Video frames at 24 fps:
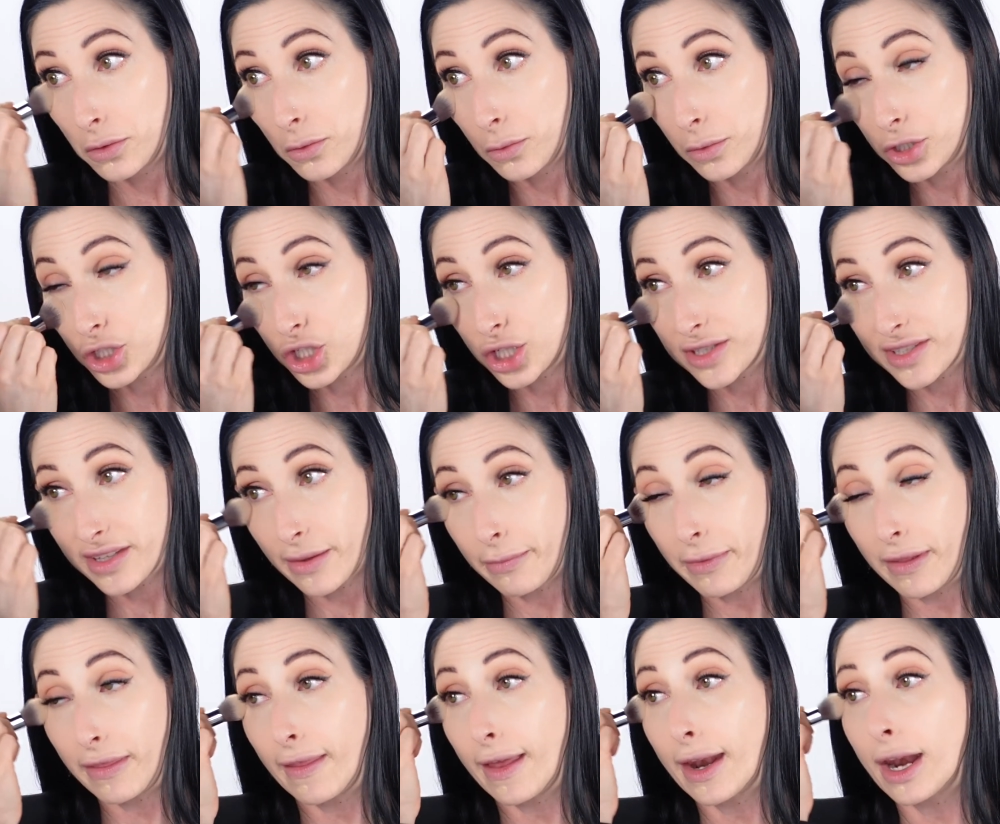which is
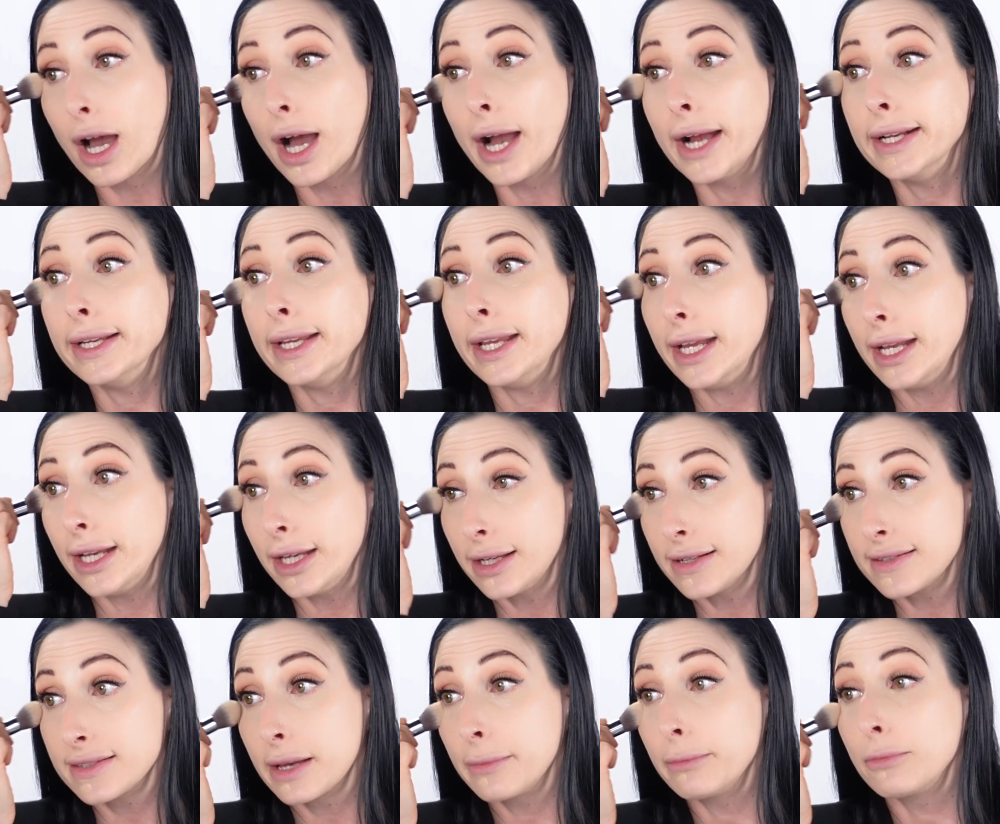something that I need
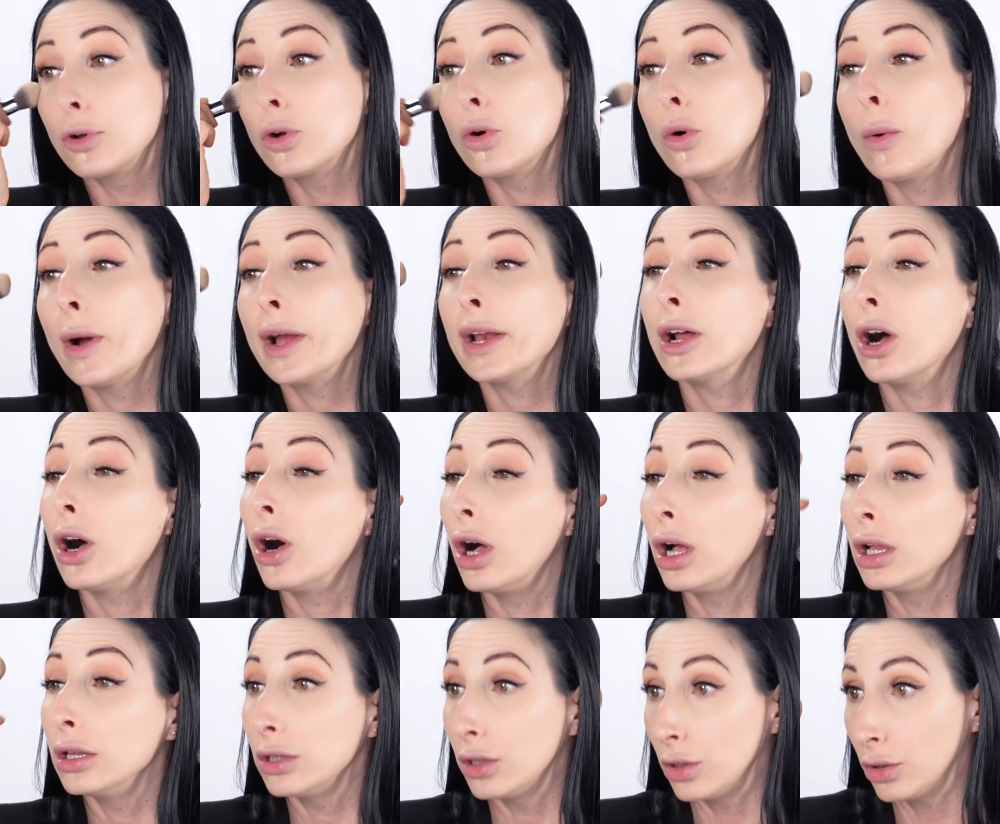because I'm quite
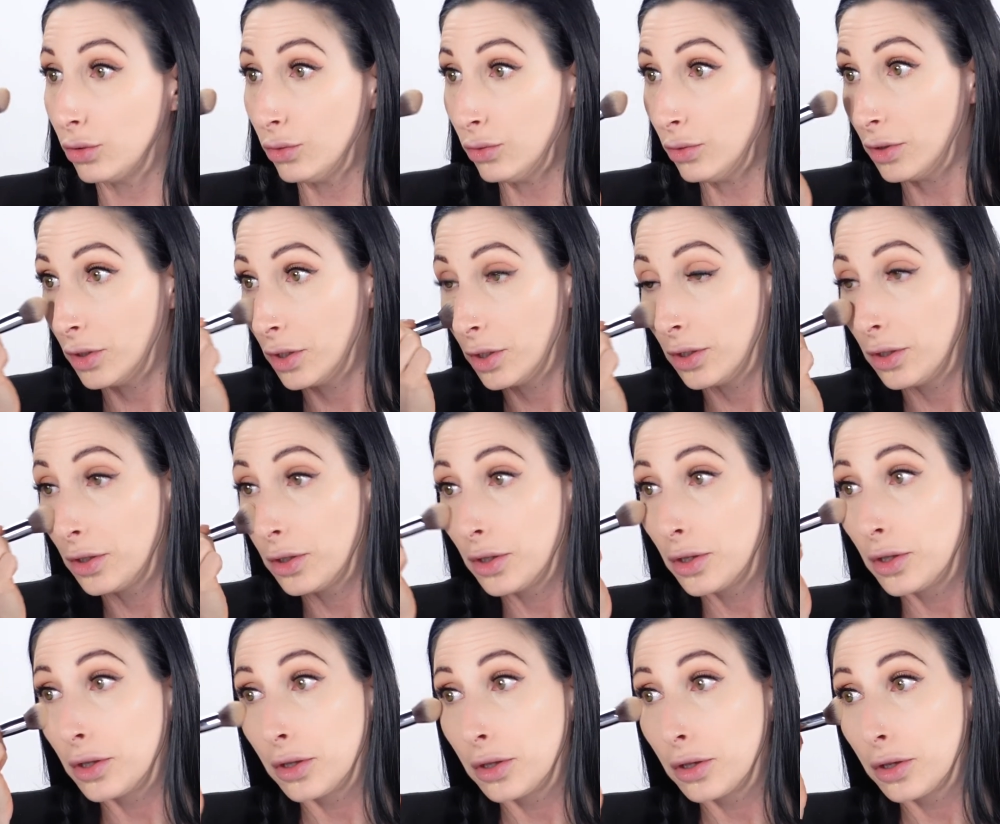hollow
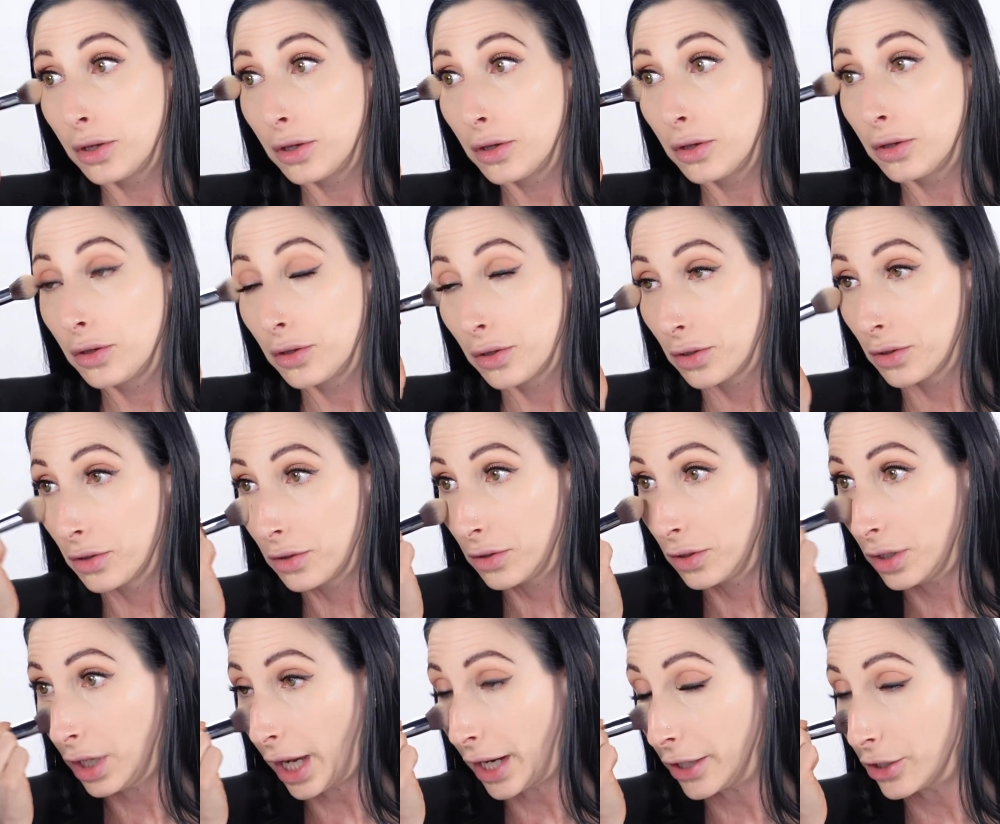
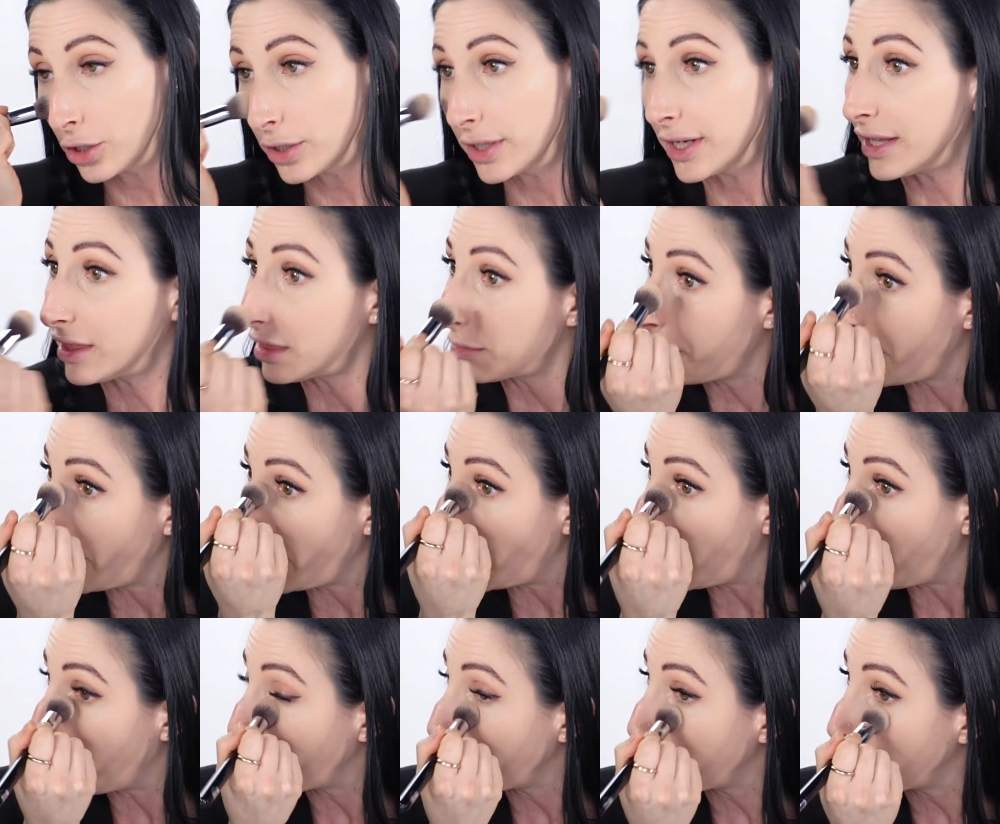underneath my
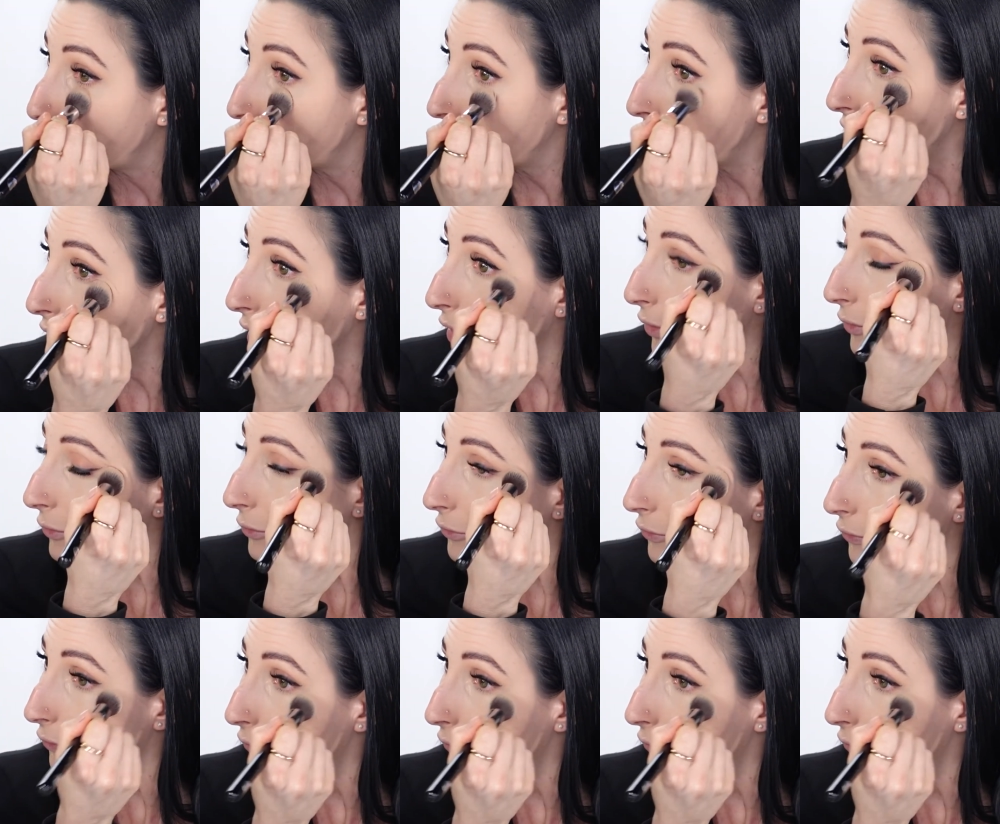eye area.